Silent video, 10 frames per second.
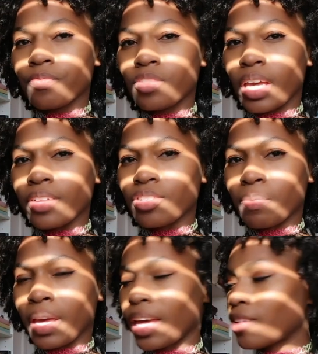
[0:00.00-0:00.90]
change the
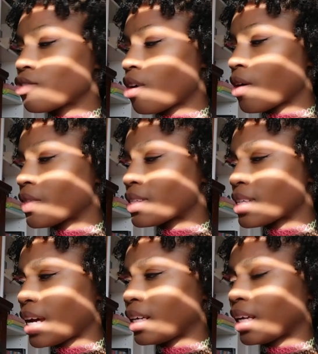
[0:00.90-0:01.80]
page on the
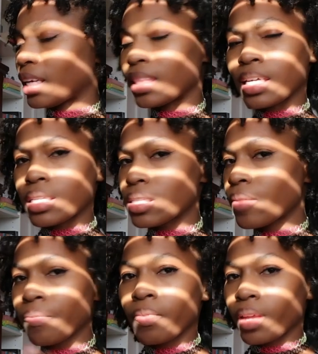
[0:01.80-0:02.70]
side like this,
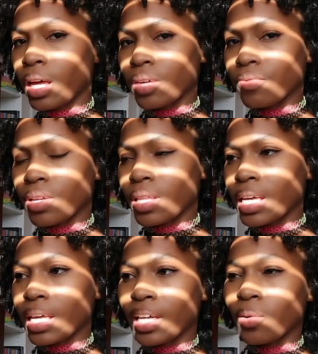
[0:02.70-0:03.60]
I feel
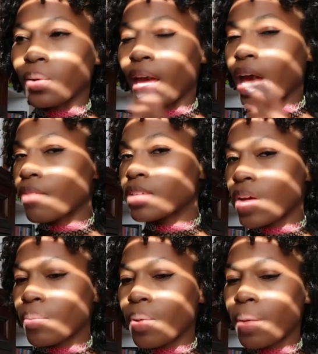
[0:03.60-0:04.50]
like I don't have to
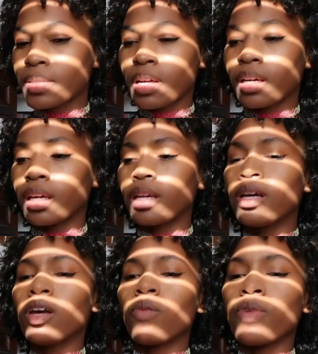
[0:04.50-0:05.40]
have a pop socket.
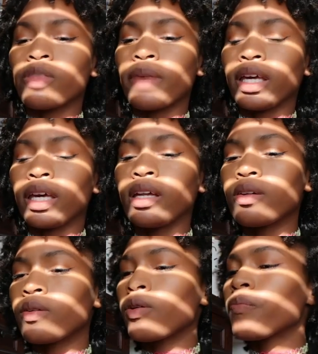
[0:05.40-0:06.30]
With my
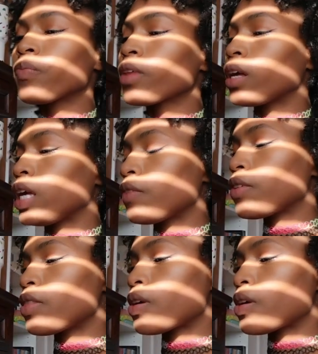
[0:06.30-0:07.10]
Kindle, even